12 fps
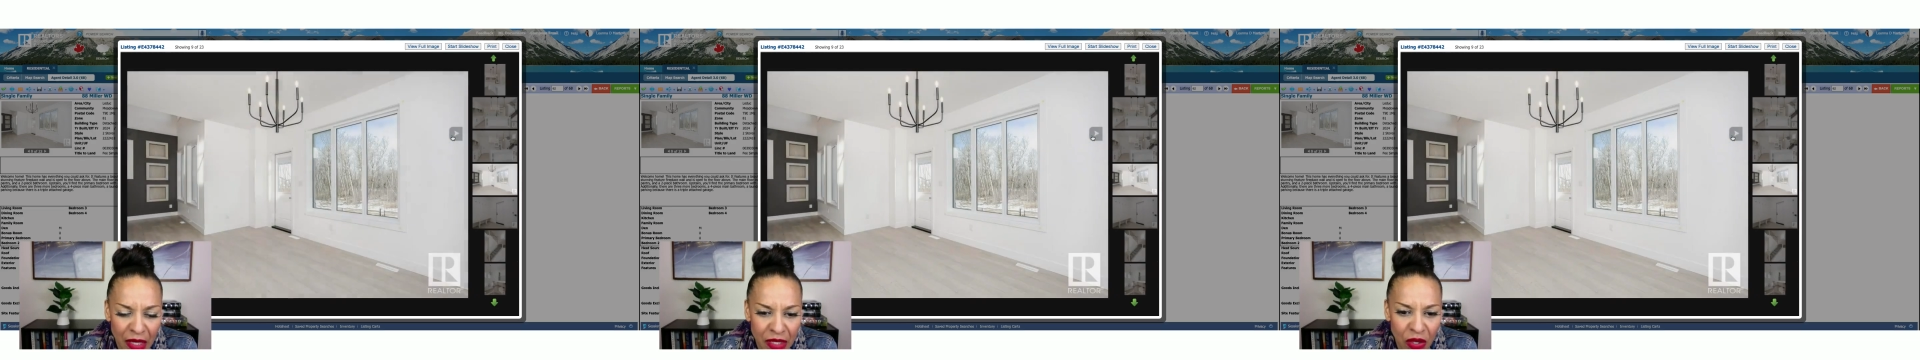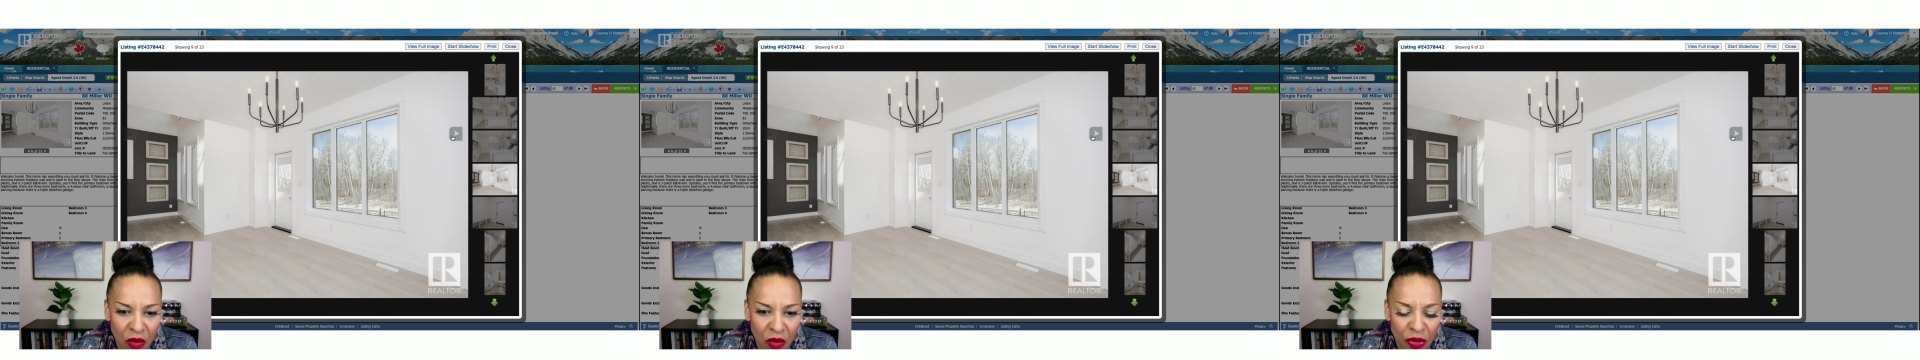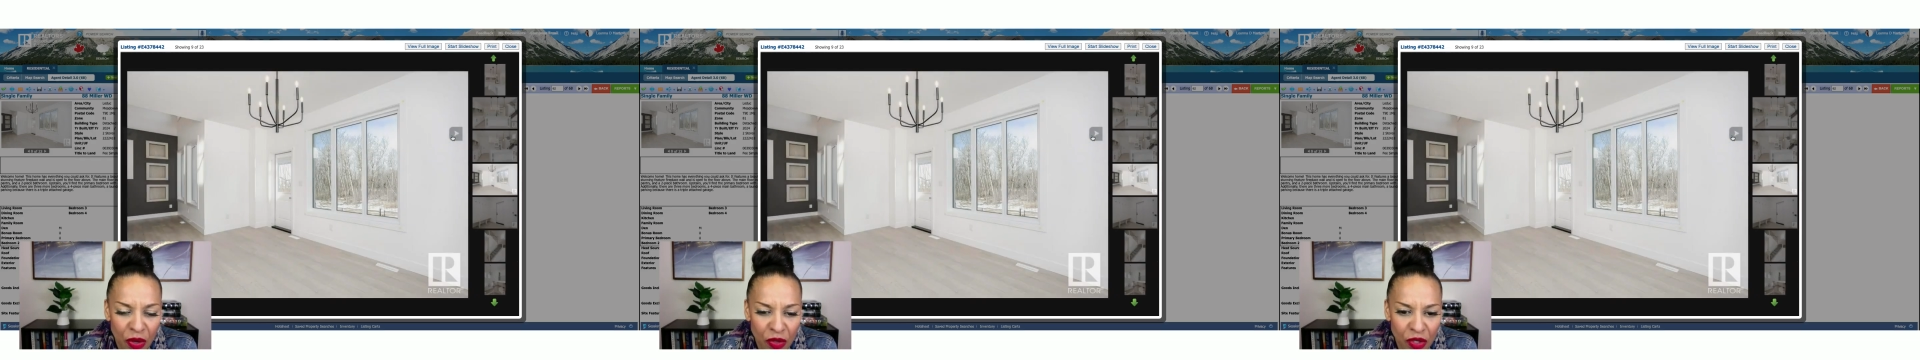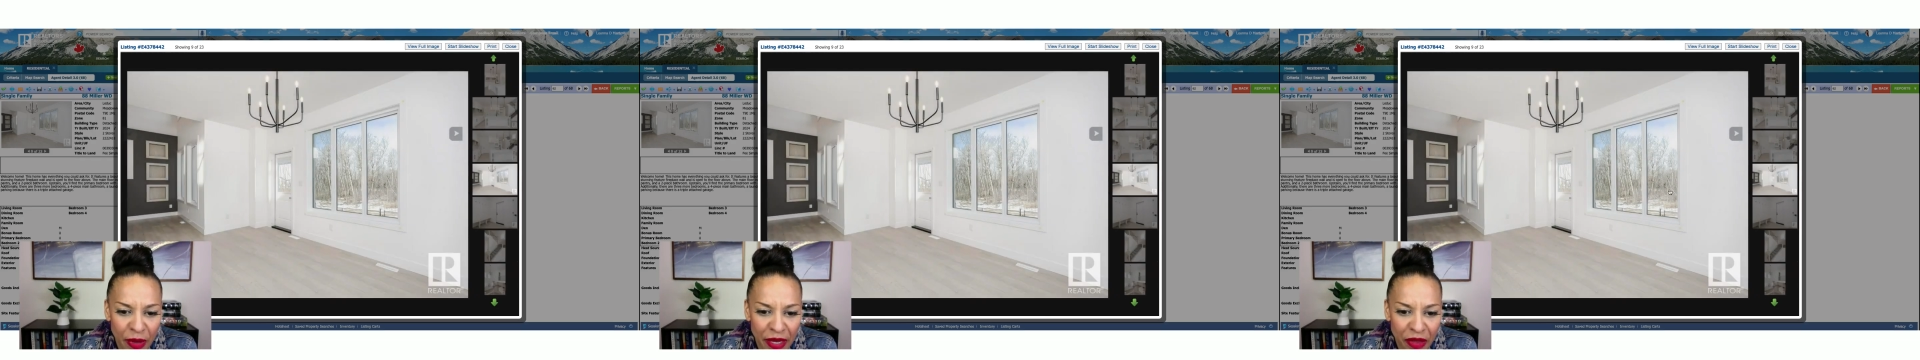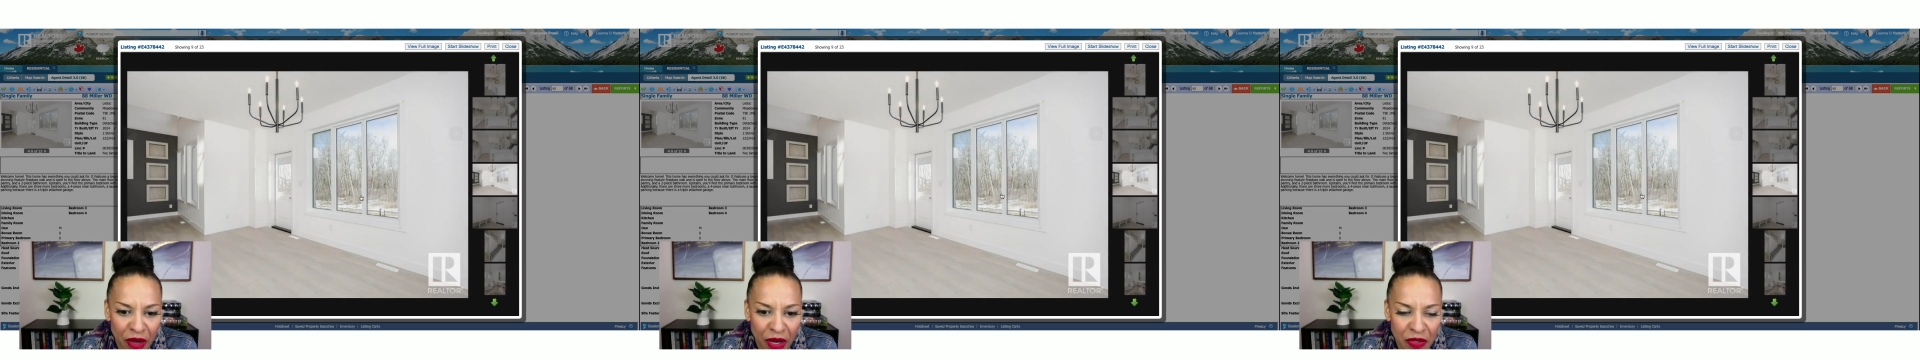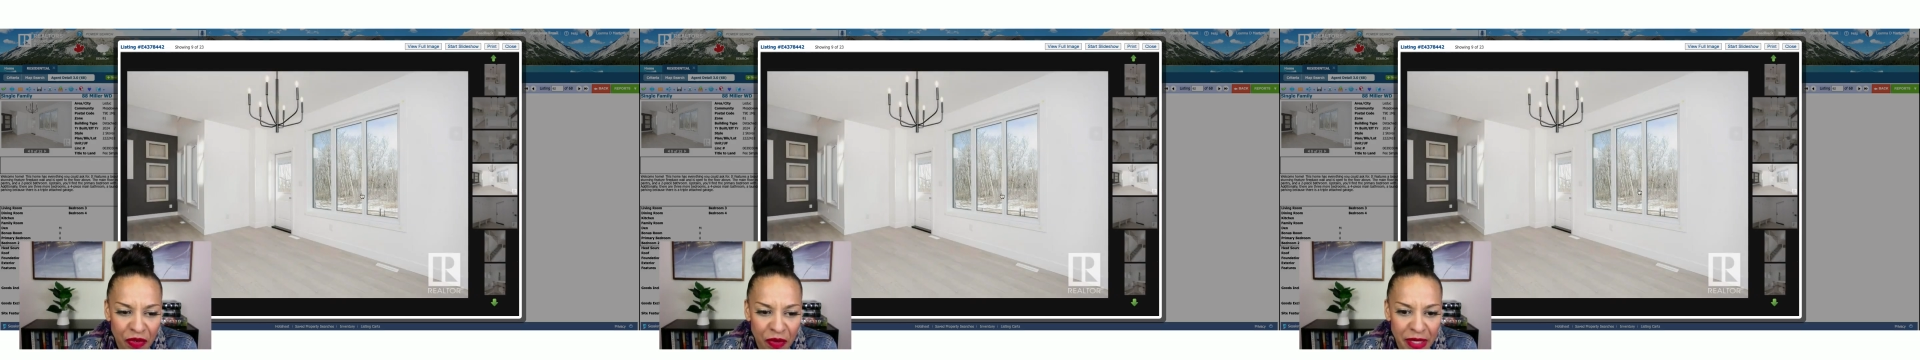So those are my
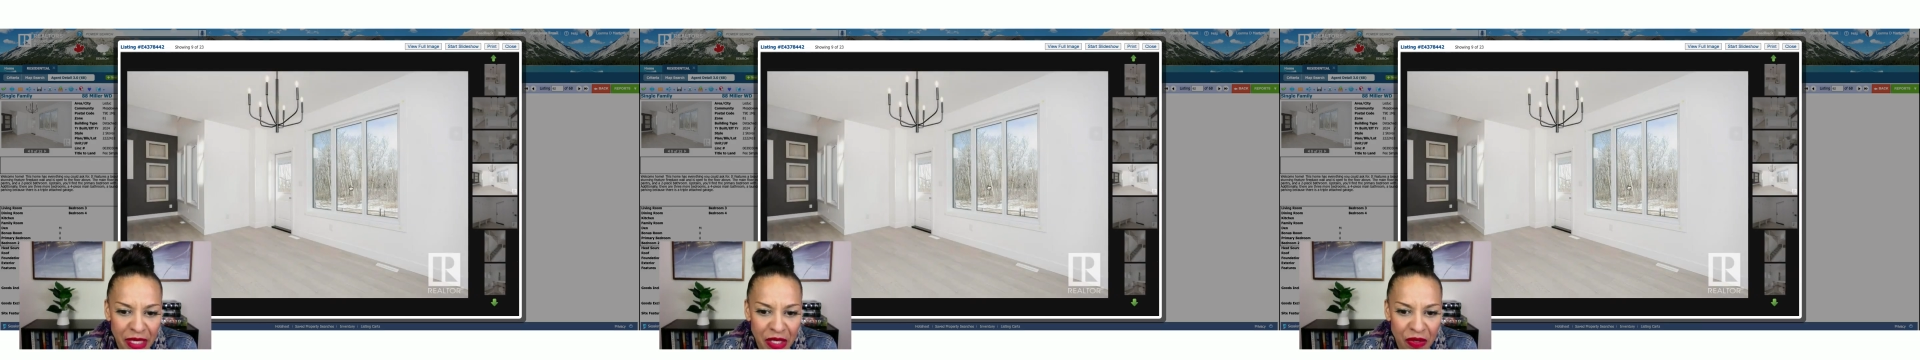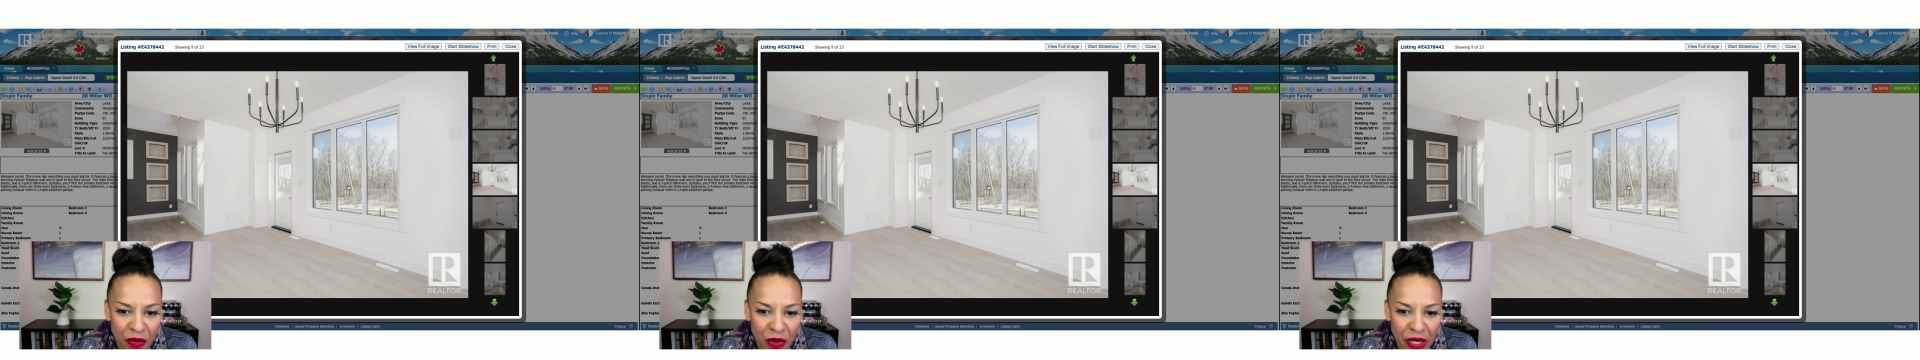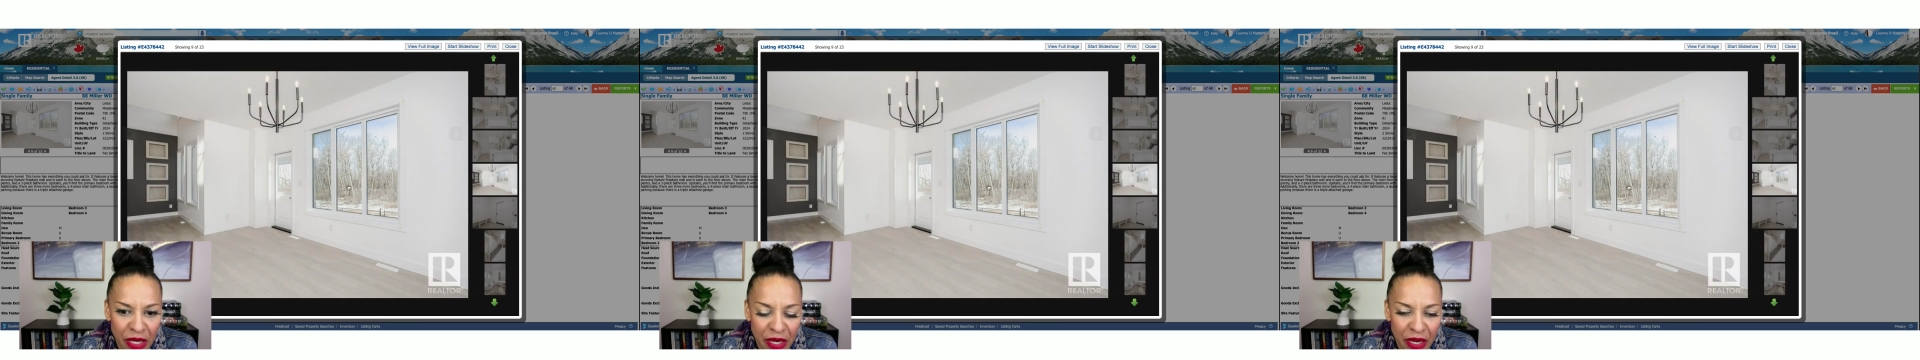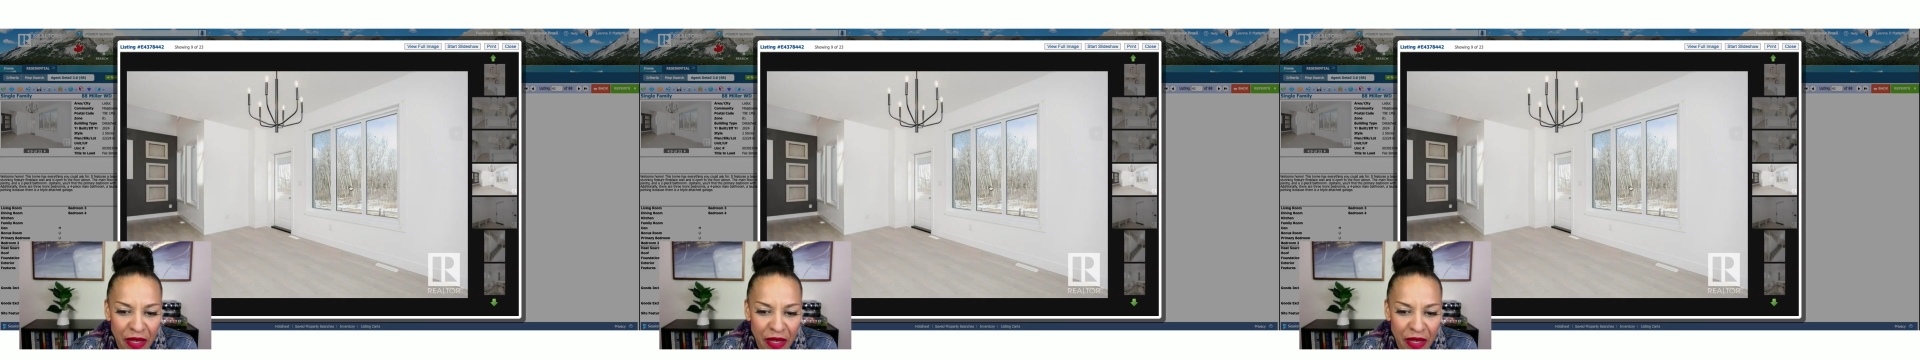thoughts from a 640.